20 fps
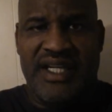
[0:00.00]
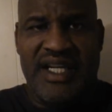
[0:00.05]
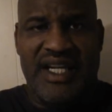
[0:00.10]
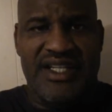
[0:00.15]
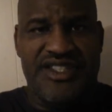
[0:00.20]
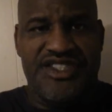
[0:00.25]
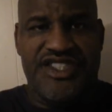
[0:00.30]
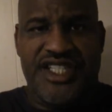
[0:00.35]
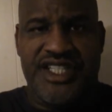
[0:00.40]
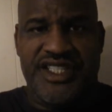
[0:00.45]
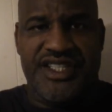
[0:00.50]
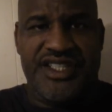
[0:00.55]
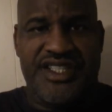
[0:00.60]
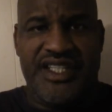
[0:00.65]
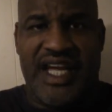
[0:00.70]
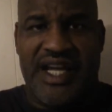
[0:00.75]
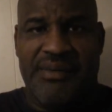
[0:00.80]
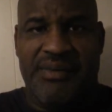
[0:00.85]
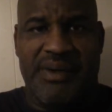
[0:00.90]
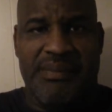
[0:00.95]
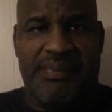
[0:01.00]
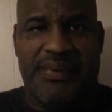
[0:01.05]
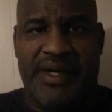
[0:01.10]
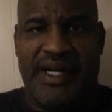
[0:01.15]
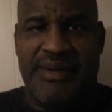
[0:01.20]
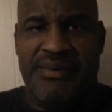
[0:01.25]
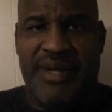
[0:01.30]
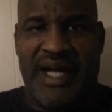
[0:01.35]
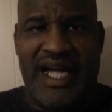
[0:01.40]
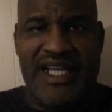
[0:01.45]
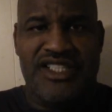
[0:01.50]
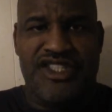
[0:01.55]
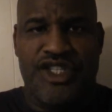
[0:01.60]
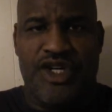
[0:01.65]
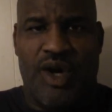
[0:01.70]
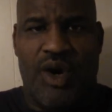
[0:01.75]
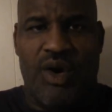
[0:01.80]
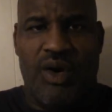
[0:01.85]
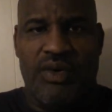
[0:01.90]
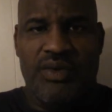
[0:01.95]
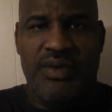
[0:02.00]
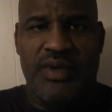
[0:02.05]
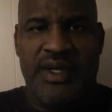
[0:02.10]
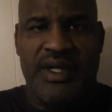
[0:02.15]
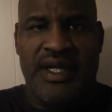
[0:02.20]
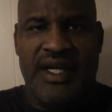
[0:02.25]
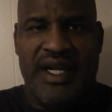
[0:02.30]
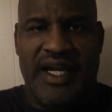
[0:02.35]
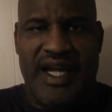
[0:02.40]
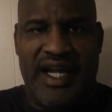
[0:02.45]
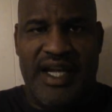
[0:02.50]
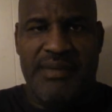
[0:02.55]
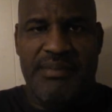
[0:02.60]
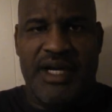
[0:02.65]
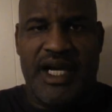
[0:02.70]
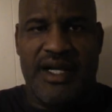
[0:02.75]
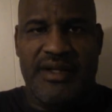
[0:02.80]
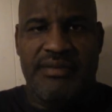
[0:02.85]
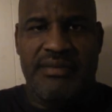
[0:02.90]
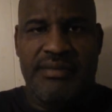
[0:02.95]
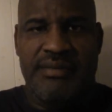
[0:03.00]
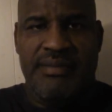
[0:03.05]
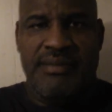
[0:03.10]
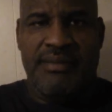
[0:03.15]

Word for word: In Jesus' name we pray, we ask it all. Amen.